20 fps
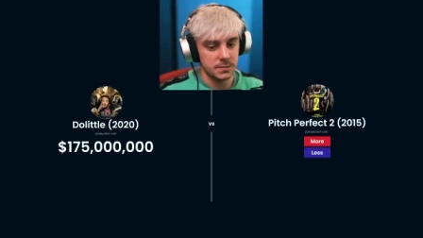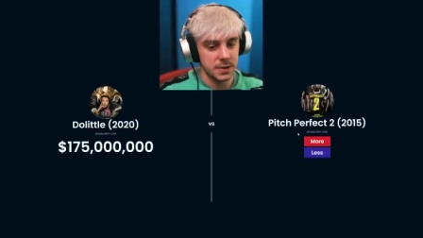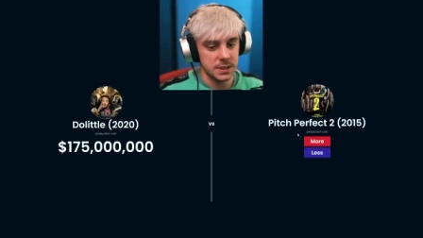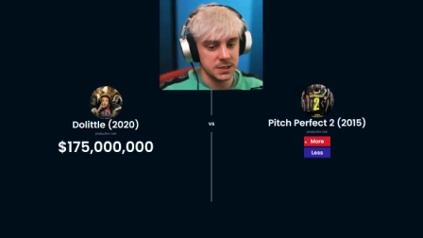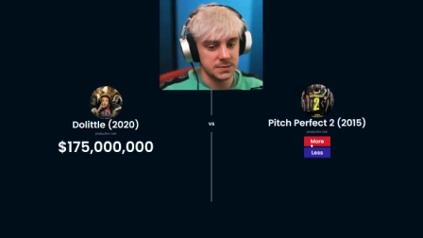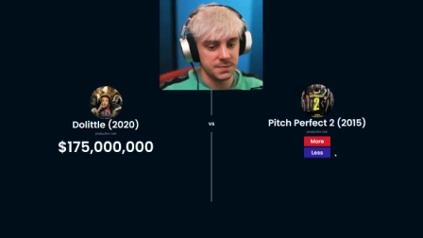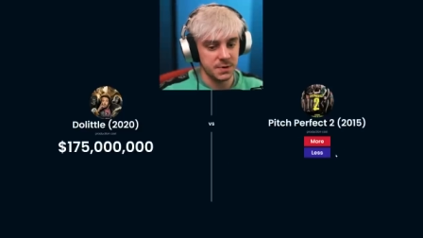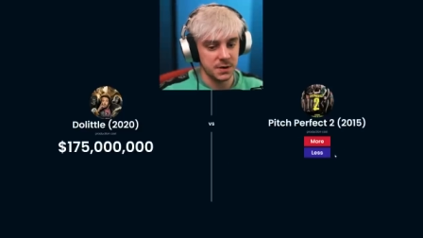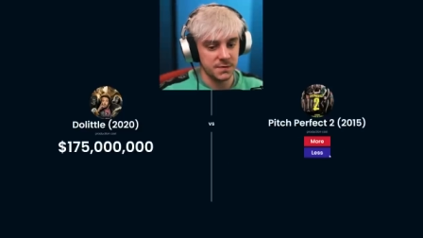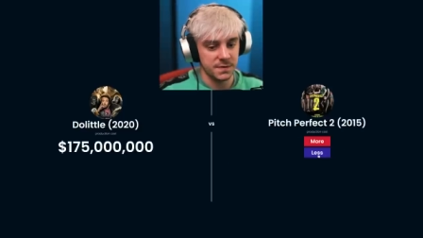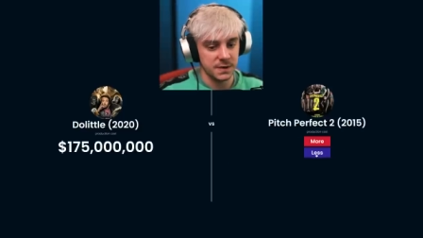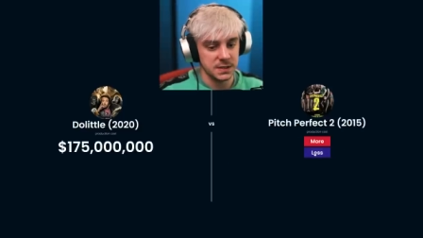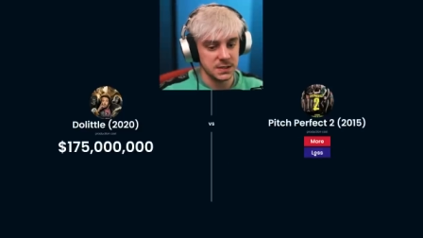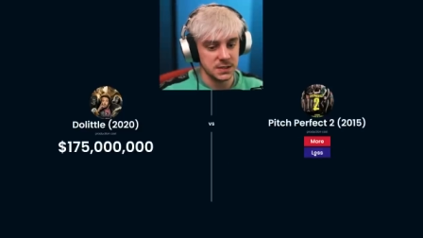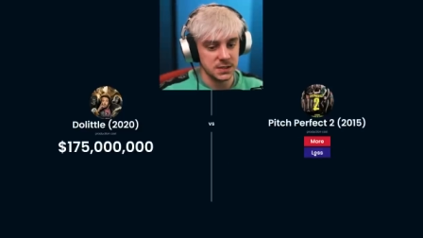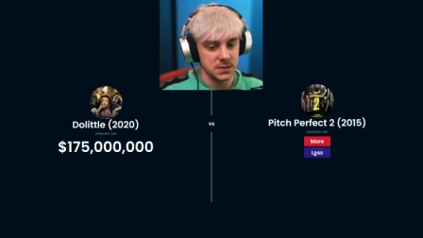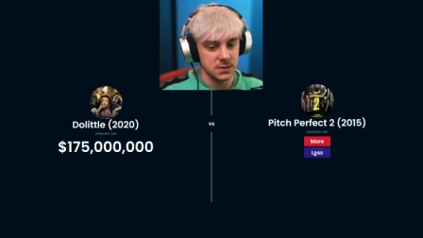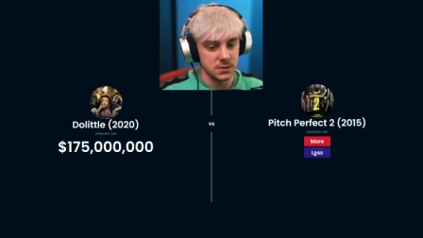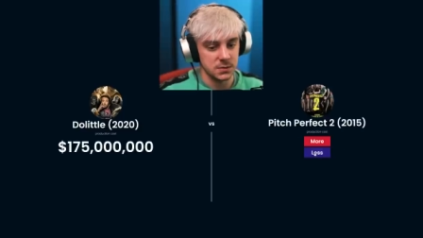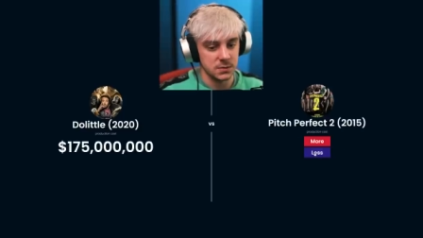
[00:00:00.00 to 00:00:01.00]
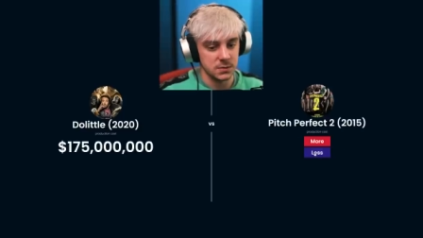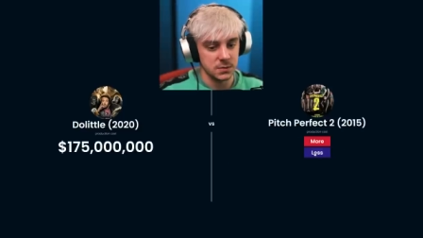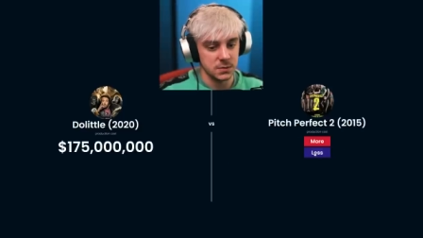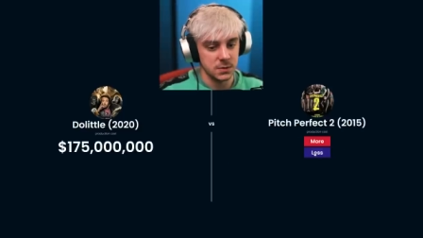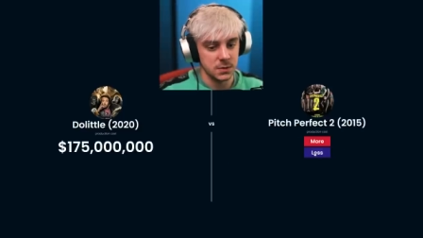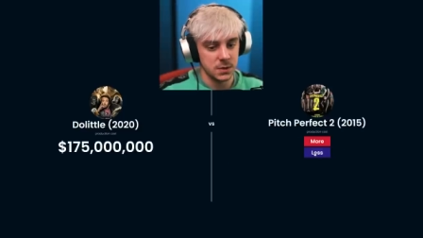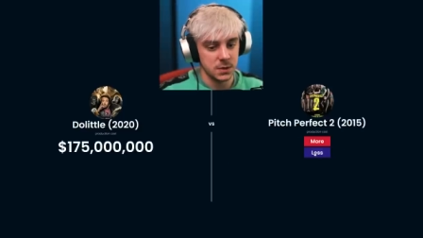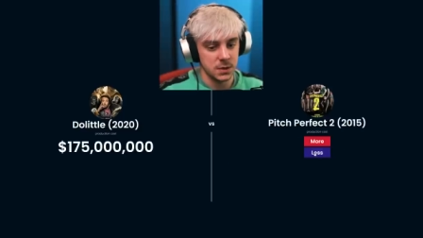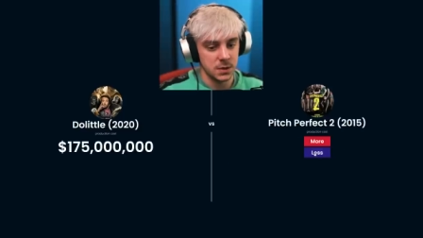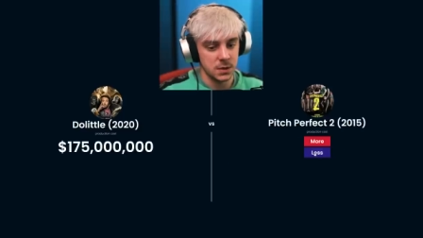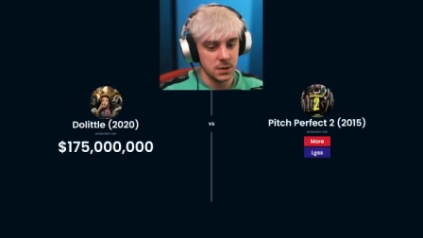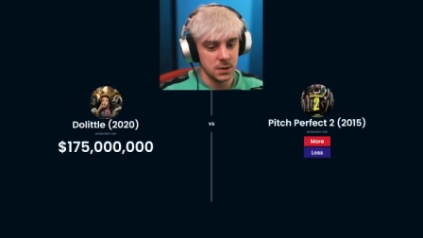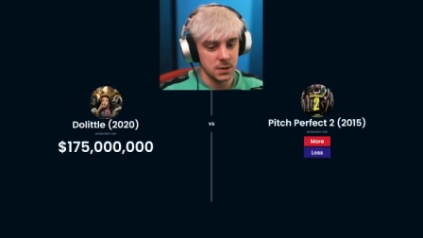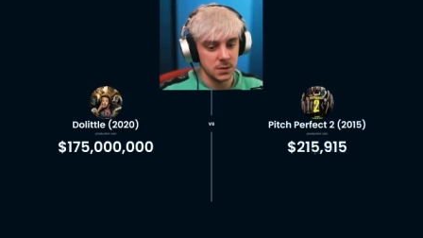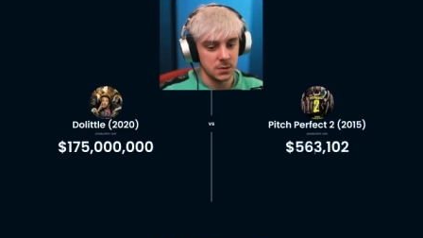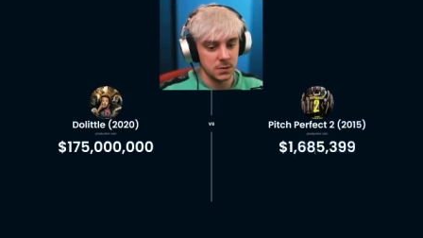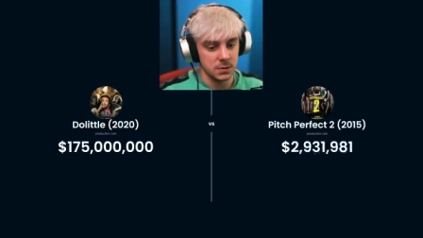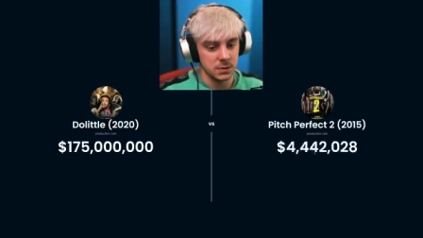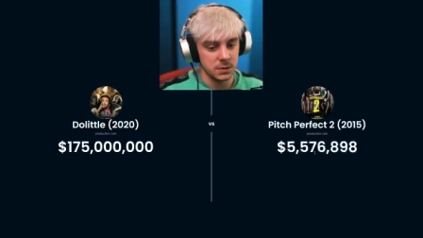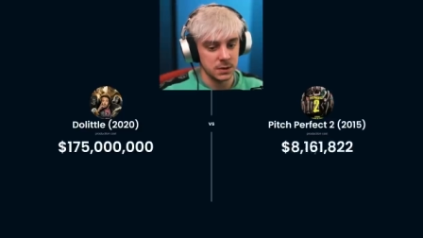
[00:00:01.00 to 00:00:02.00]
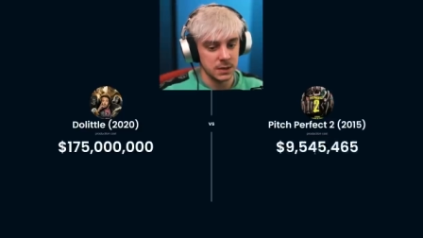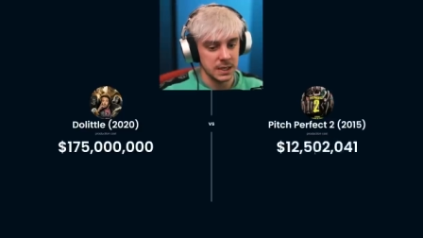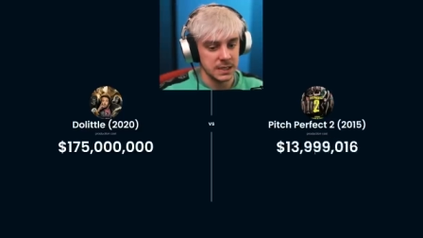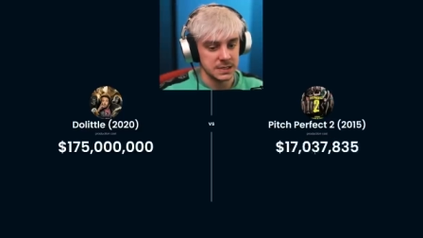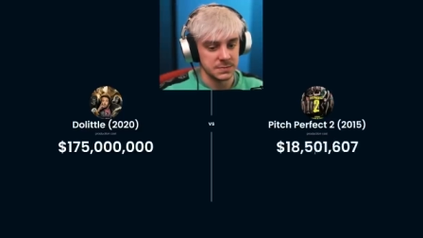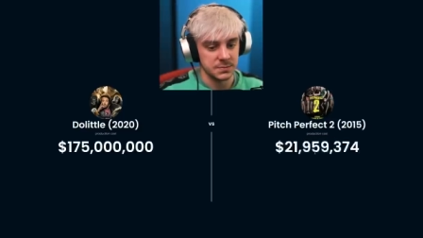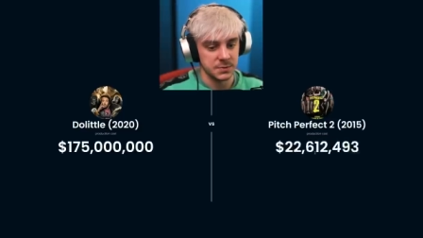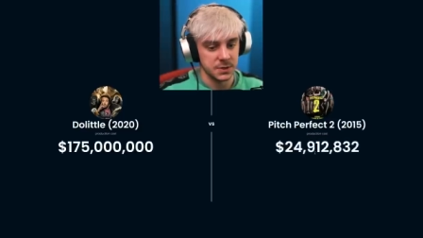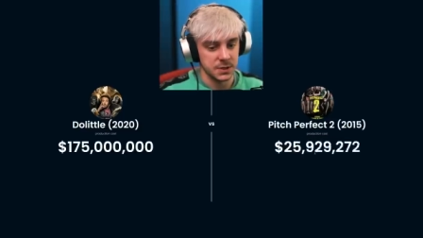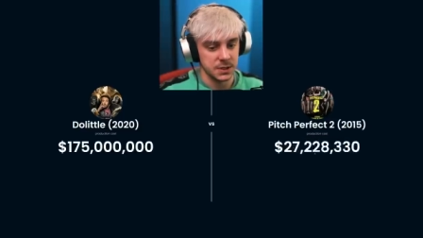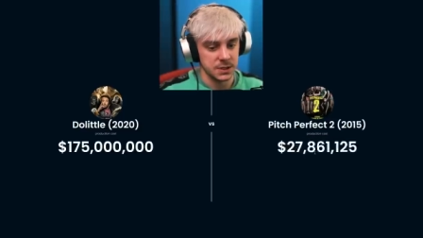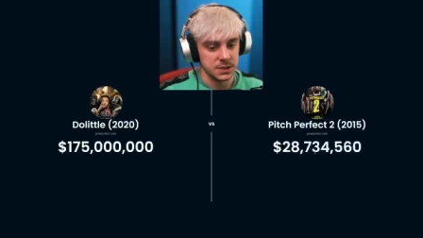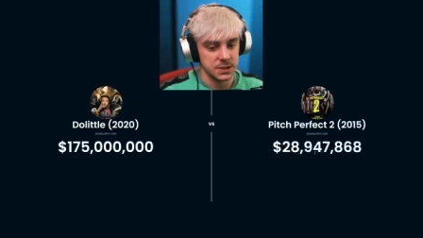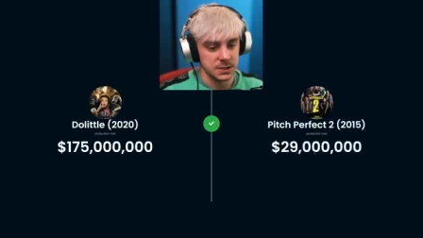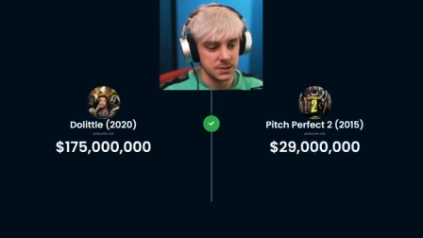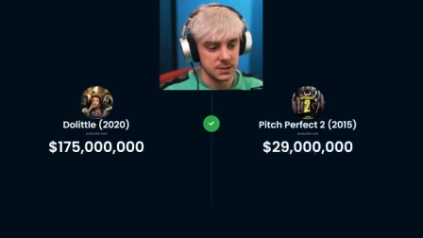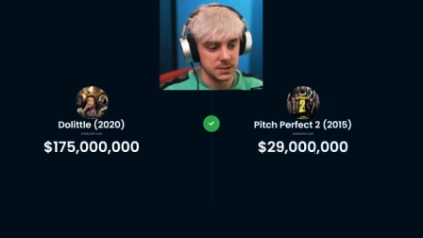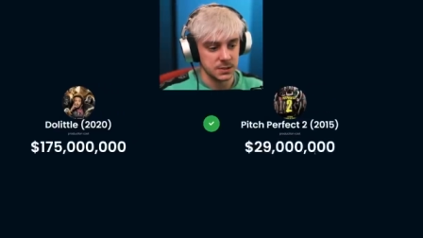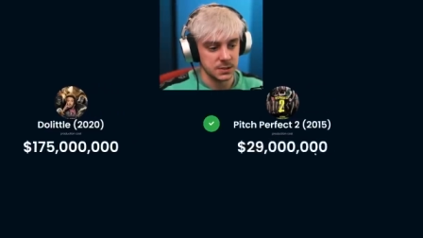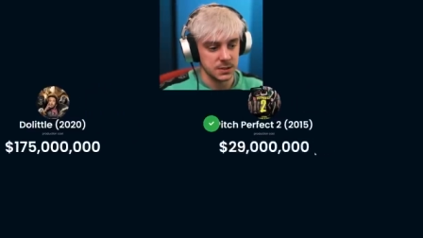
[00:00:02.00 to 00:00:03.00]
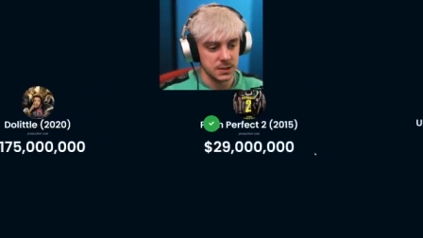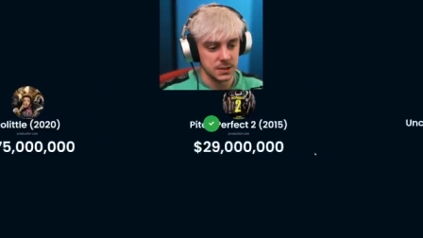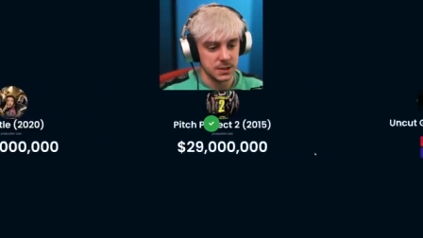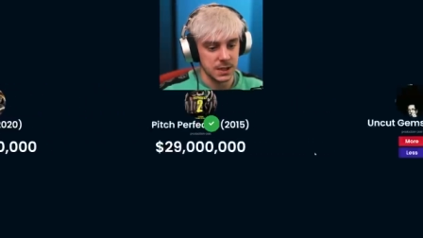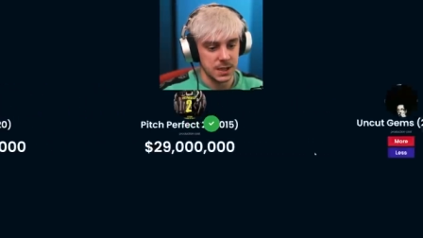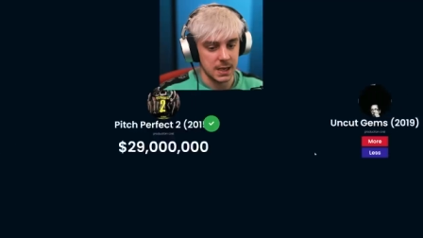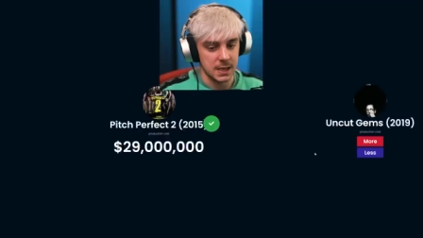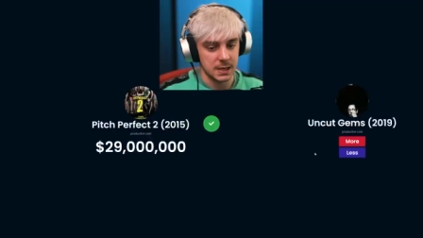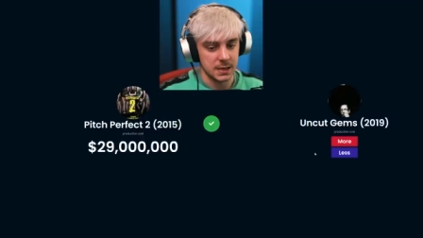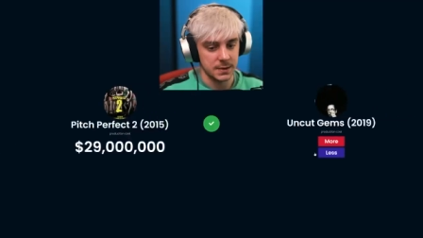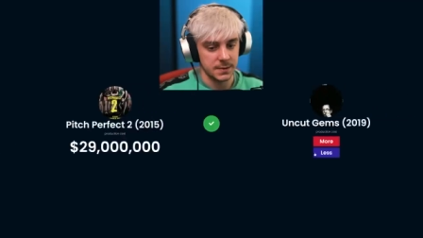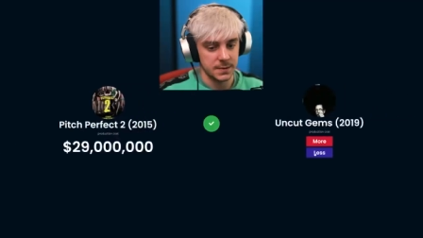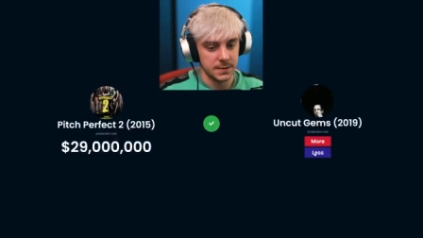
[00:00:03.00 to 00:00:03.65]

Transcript: Pitch Perfect 2, less production than that.